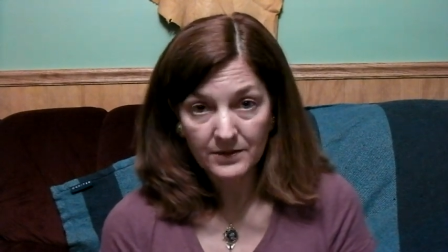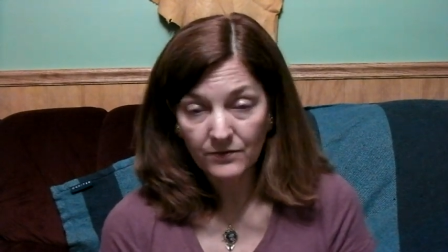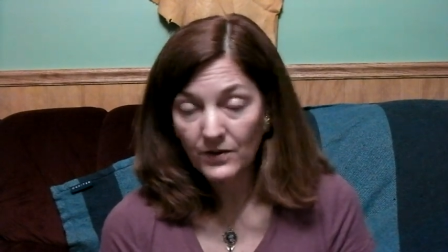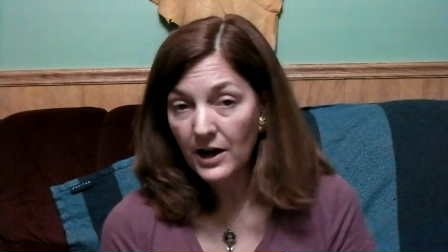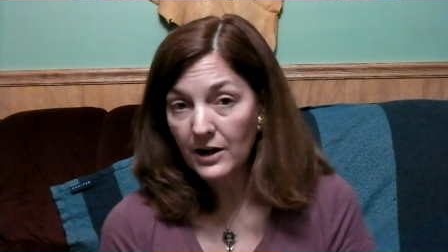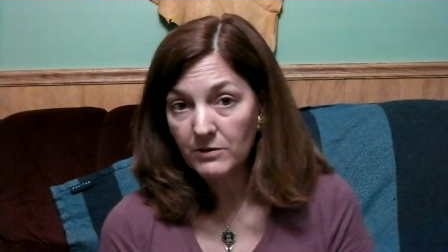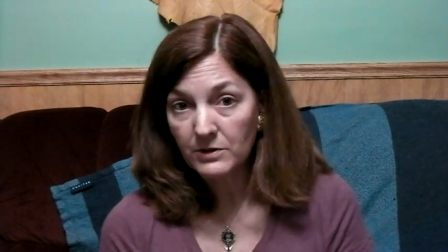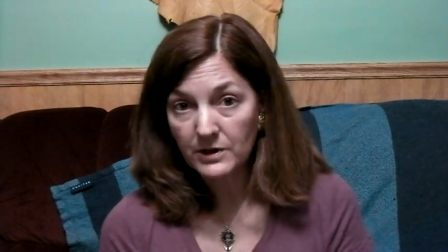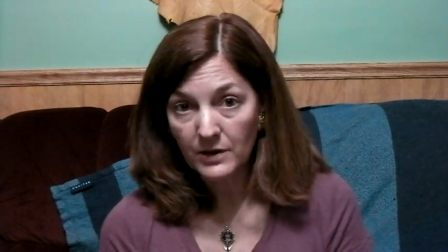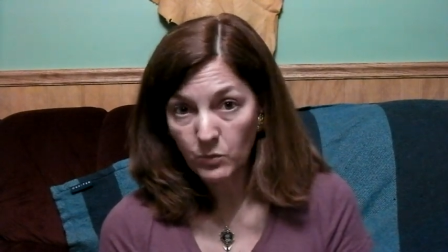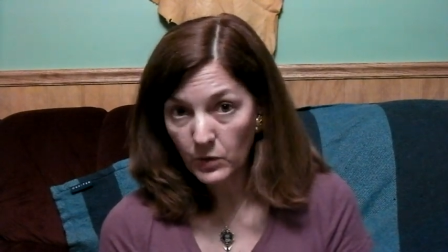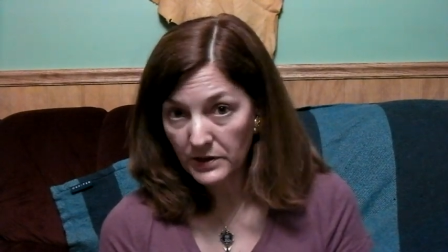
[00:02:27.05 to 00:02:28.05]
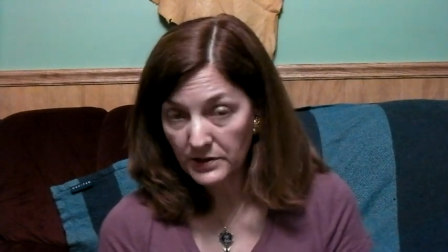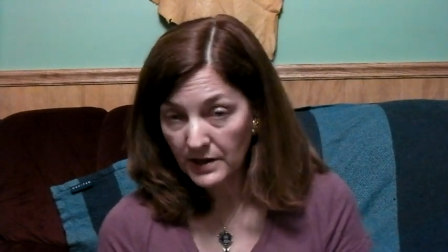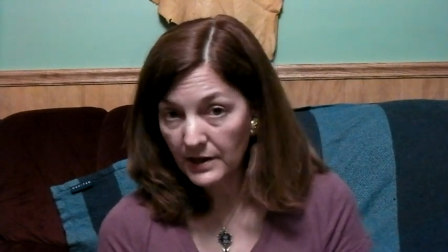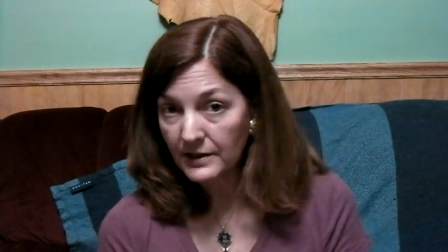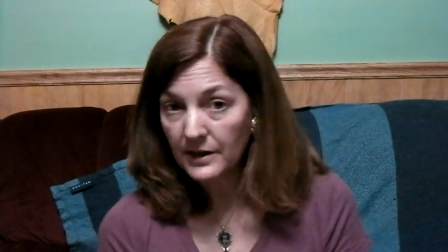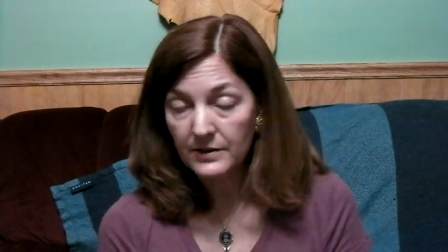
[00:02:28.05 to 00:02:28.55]
the viral and
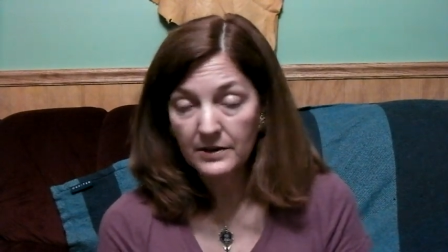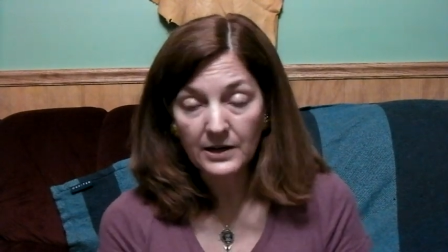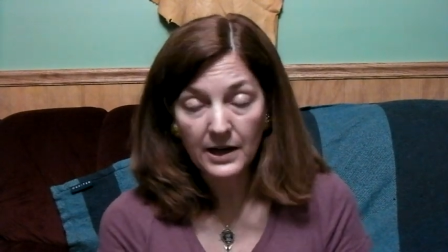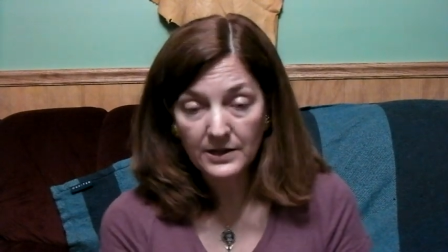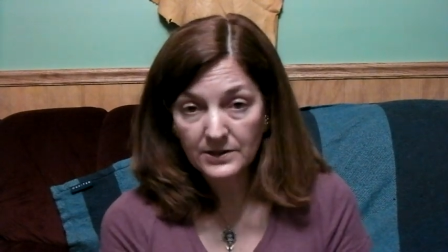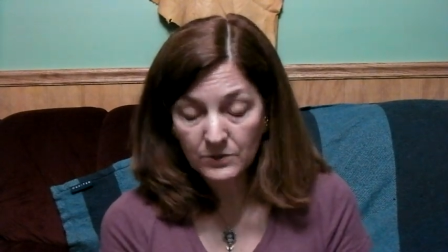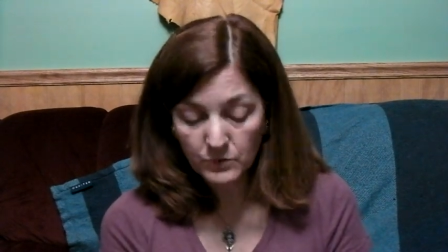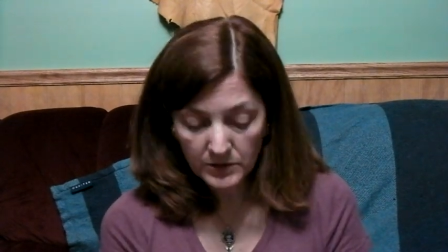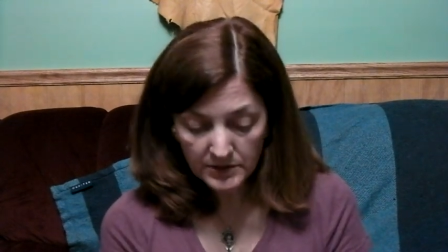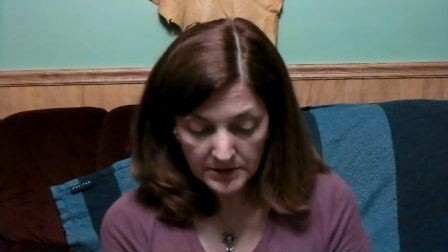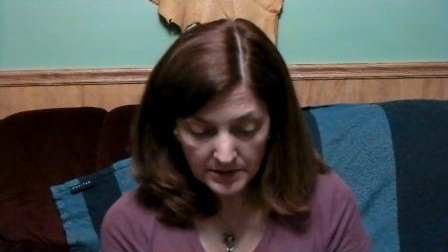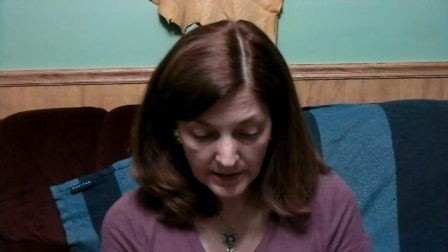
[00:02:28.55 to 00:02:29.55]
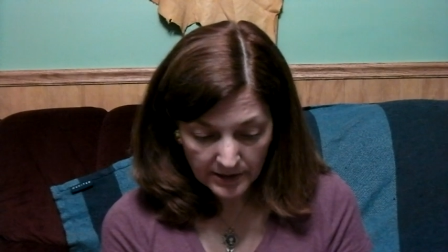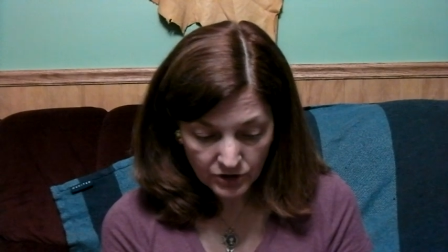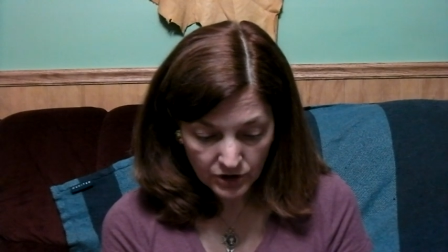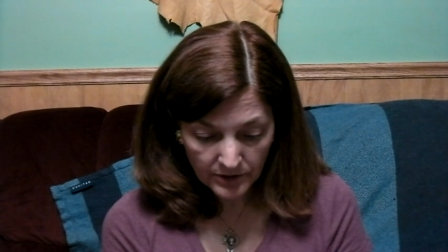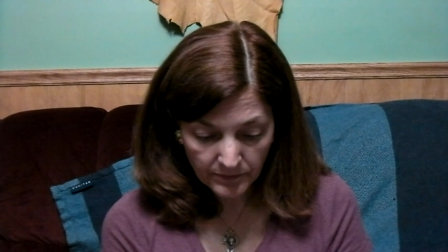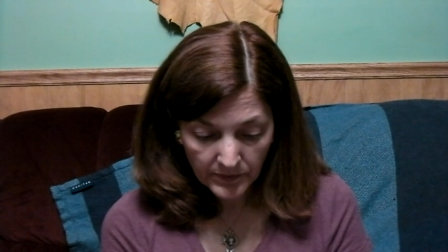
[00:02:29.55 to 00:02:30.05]
whatnot, now that it has the world's
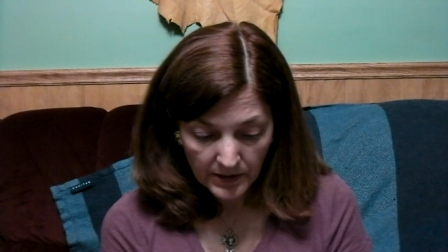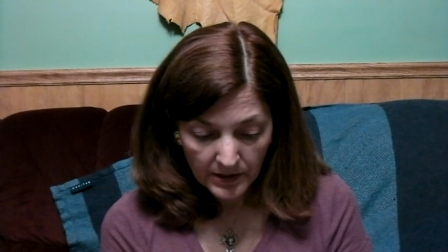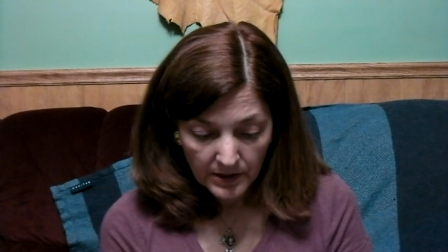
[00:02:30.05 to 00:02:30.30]
attention,